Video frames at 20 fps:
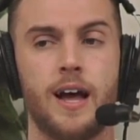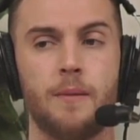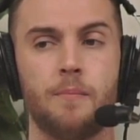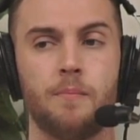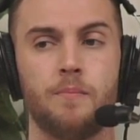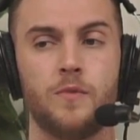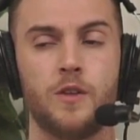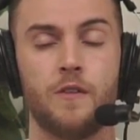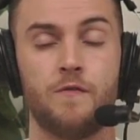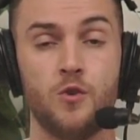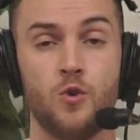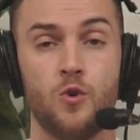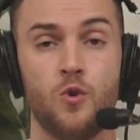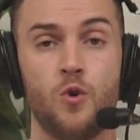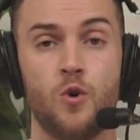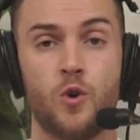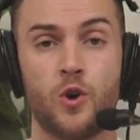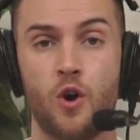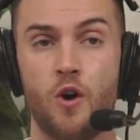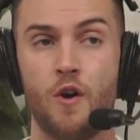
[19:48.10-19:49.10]
if
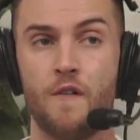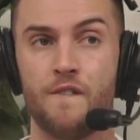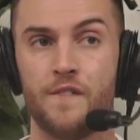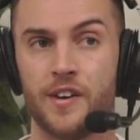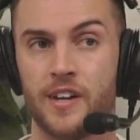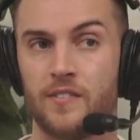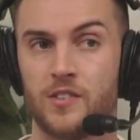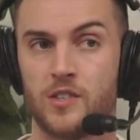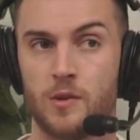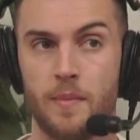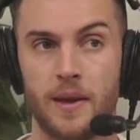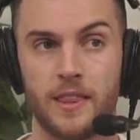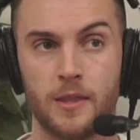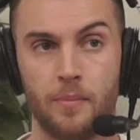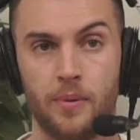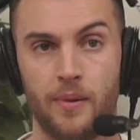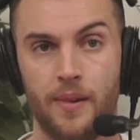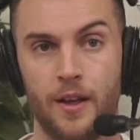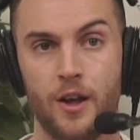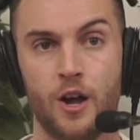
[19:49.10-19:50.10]
you're confident enough to make the
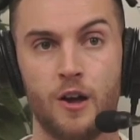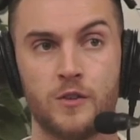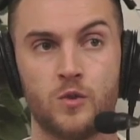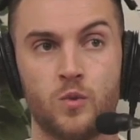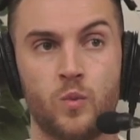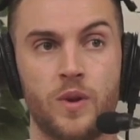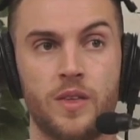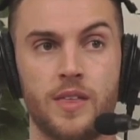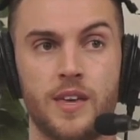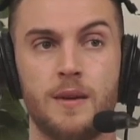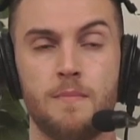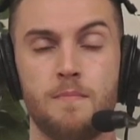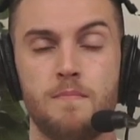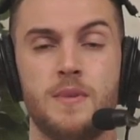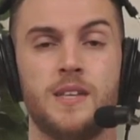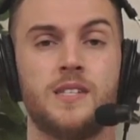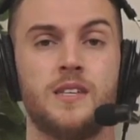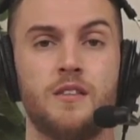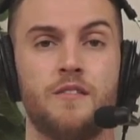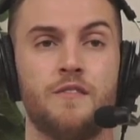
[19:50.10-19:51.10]
playoffs with him
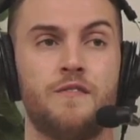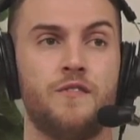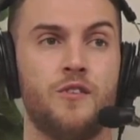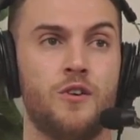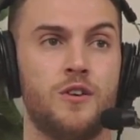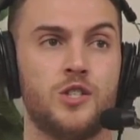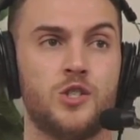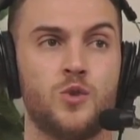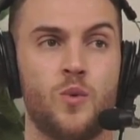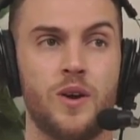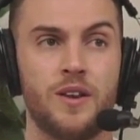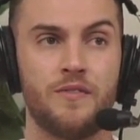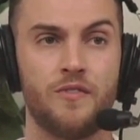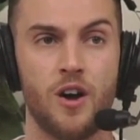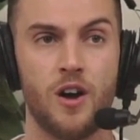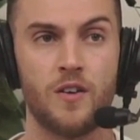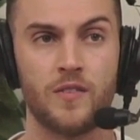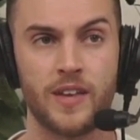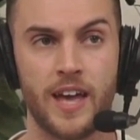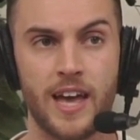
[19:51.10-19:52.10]
missing the first
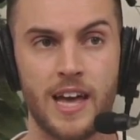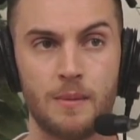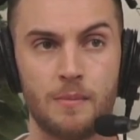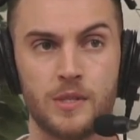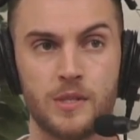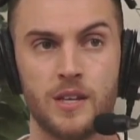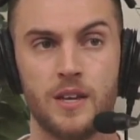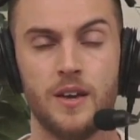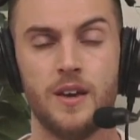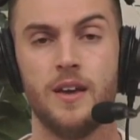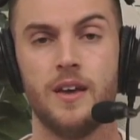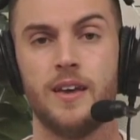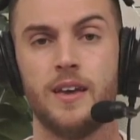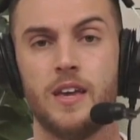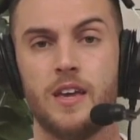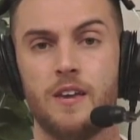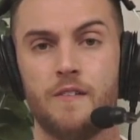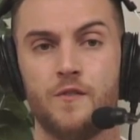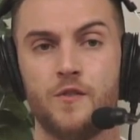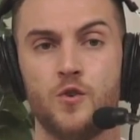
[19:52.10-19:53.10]
25 games.
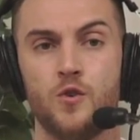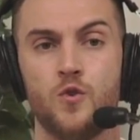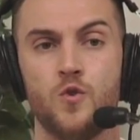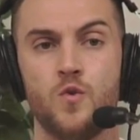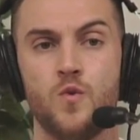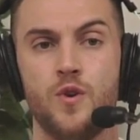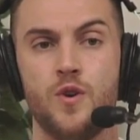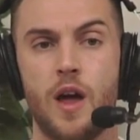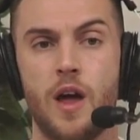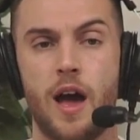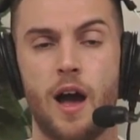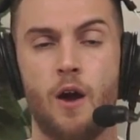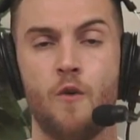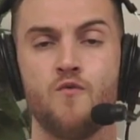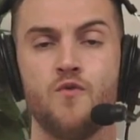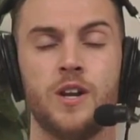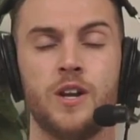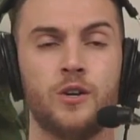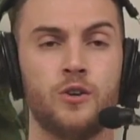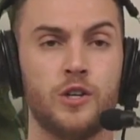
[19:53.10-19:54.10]
If you are
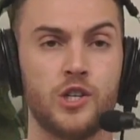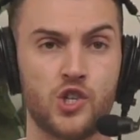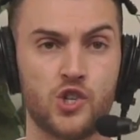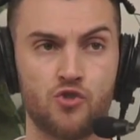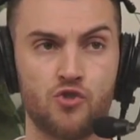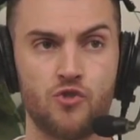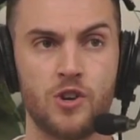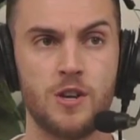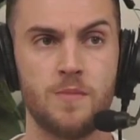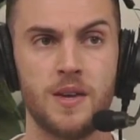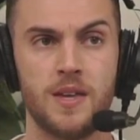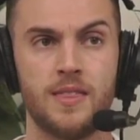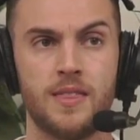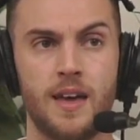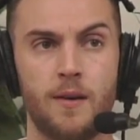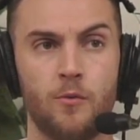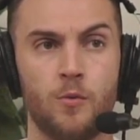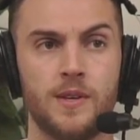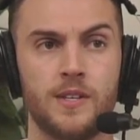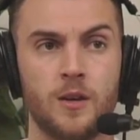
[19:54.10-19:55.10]
really good at streaming,
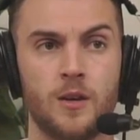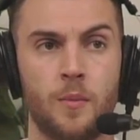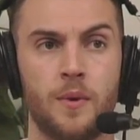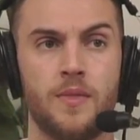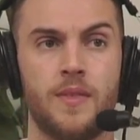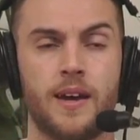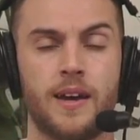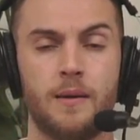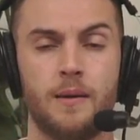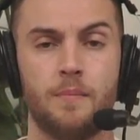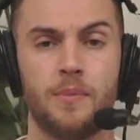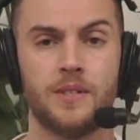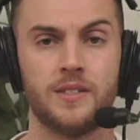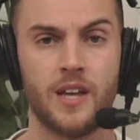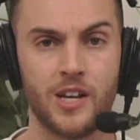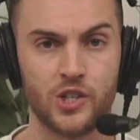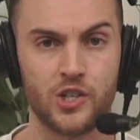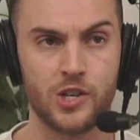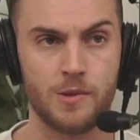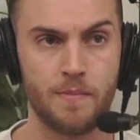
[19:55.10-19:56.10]
that will be something that can
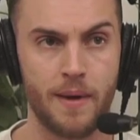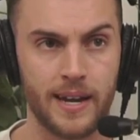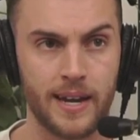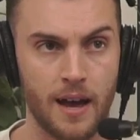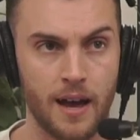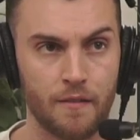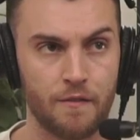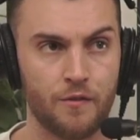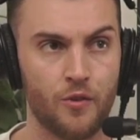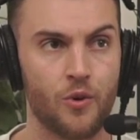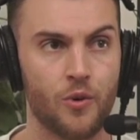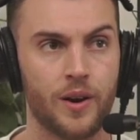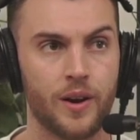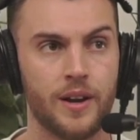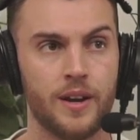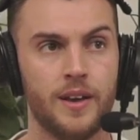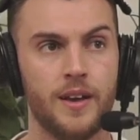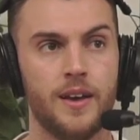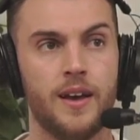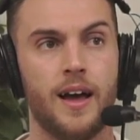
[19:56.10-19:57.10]
potentially make up for
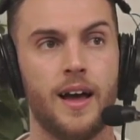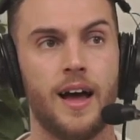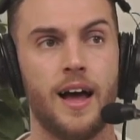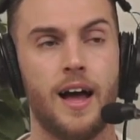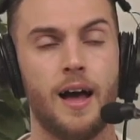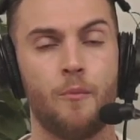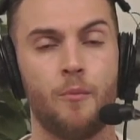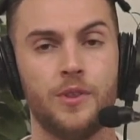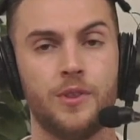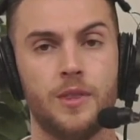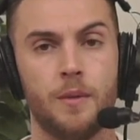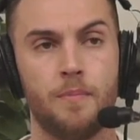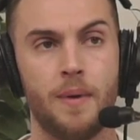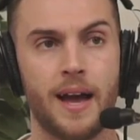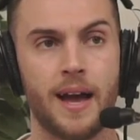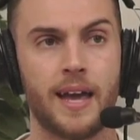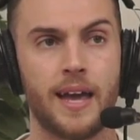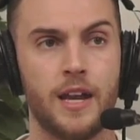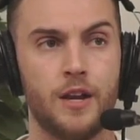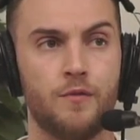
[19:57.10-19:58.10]
it with the
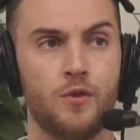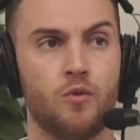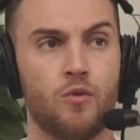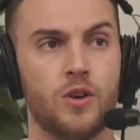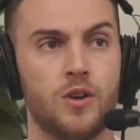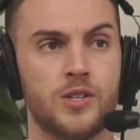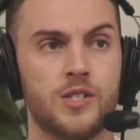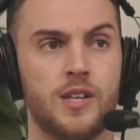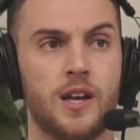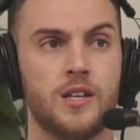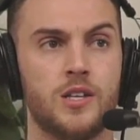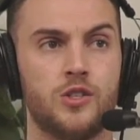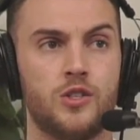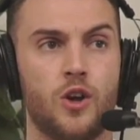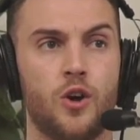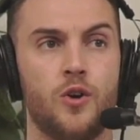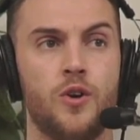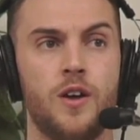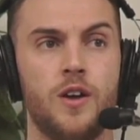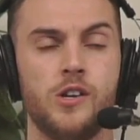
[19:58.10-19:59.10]
back end of your roster.
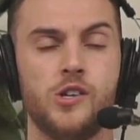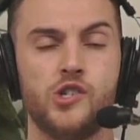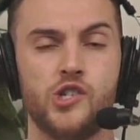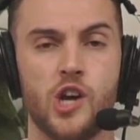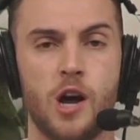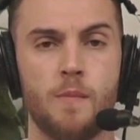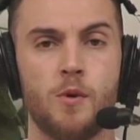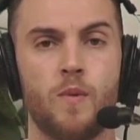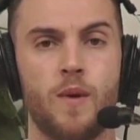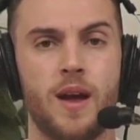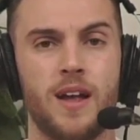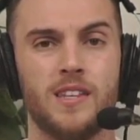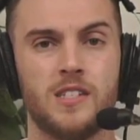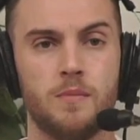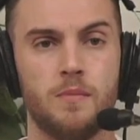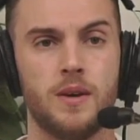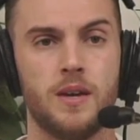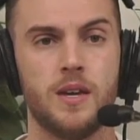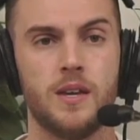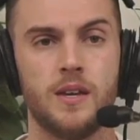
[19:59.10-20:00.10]
So Ja Morant,
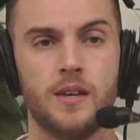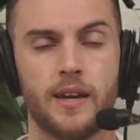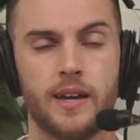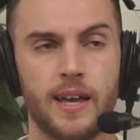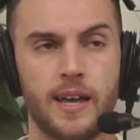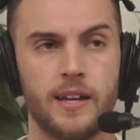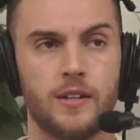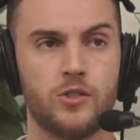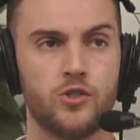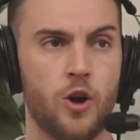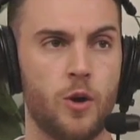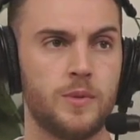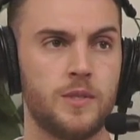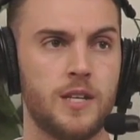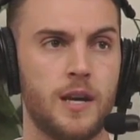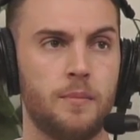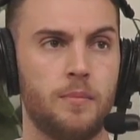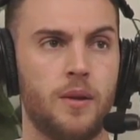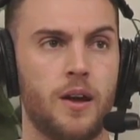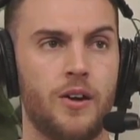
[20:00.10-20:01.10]
to me, again, top
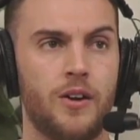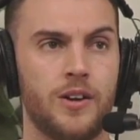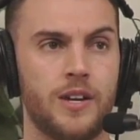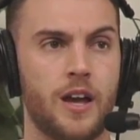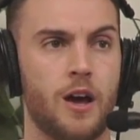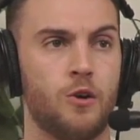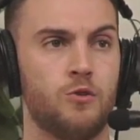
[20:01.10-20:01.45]
10 player in Yahoo